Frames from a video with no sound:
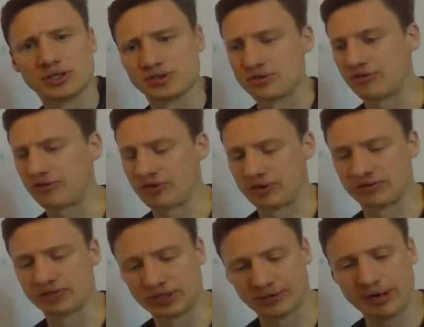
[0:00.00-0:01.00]
people's
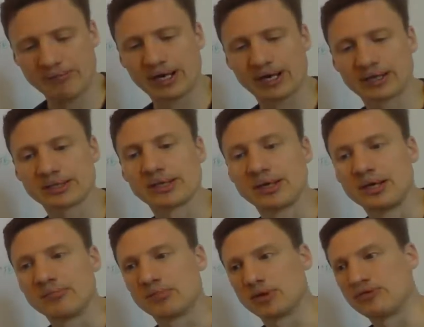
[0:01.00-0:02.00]
horrible illnesses on the front
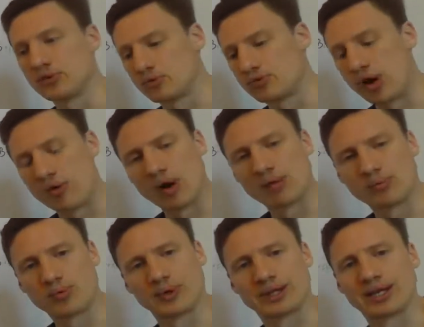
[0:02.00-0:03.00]
of cigarette packets.
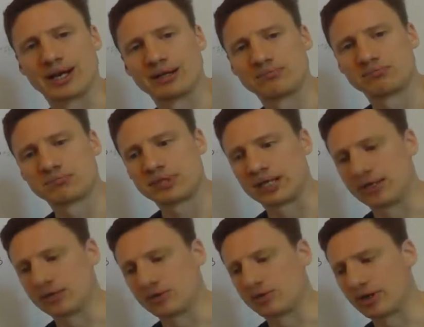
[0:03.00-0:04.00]
But if you grow
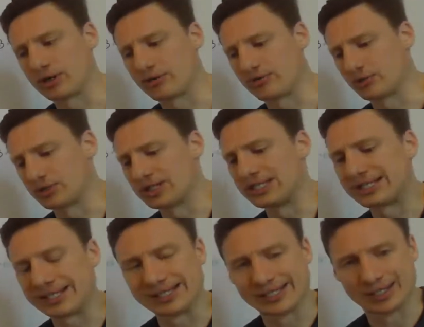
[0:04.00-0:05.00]
up with that,
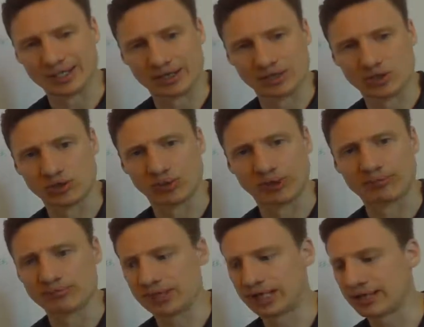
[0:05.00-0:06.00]
then you're
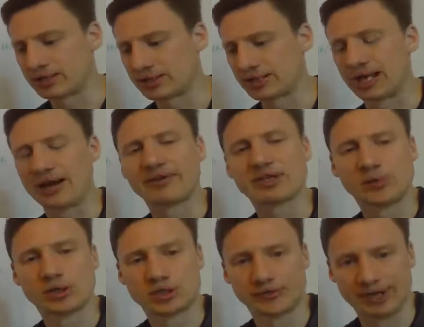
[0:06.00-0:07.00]
desensitized to it,
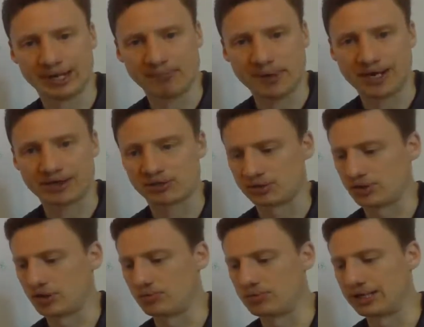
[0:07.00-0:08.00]
and it doesn't have as
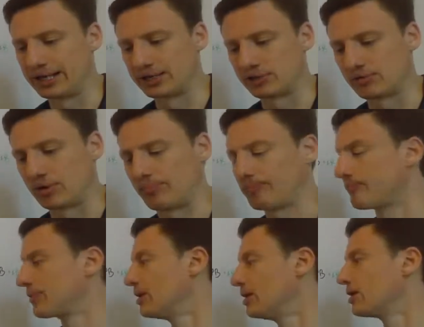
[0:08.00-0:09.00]
much of an impact on
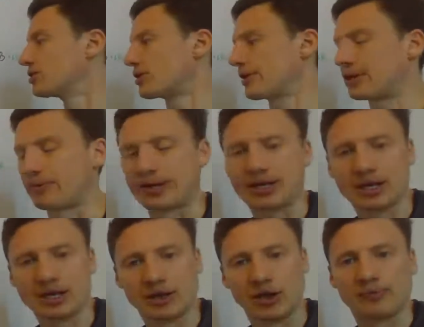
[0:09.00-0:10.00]
you later on.
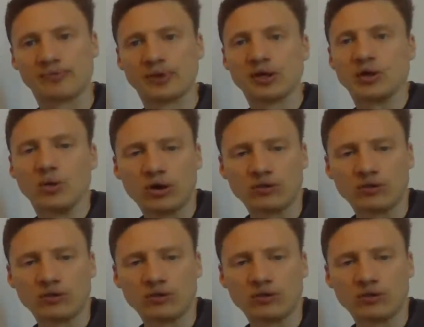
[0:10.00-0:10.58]
So anyway,